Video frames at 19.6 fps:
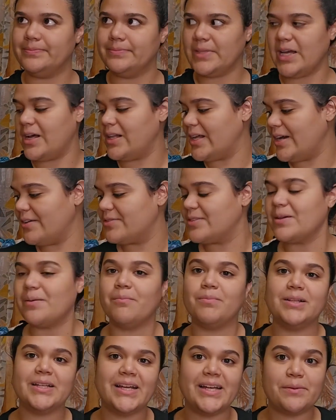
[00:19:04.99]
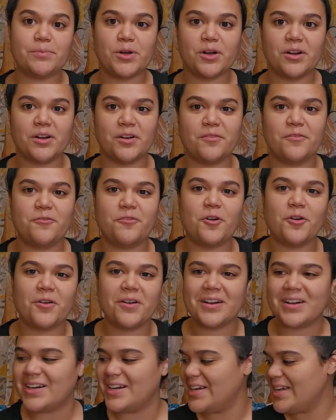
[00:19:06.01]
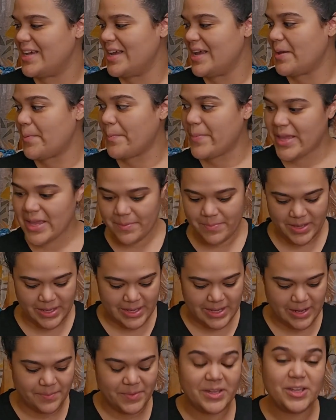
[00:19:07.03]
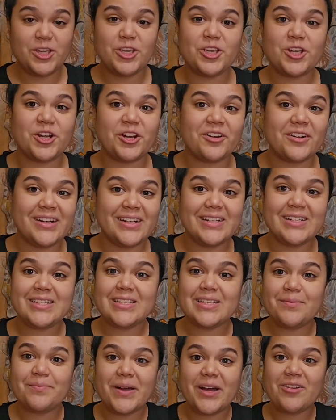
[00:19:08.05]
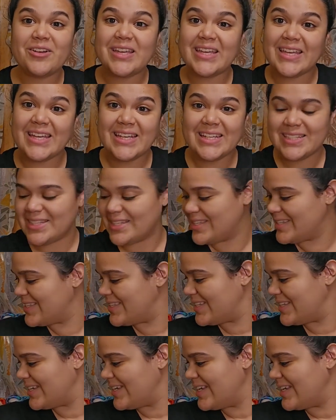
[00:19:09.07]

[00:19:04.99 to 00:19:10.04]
I'll have to blame her for me becoming curious about kits.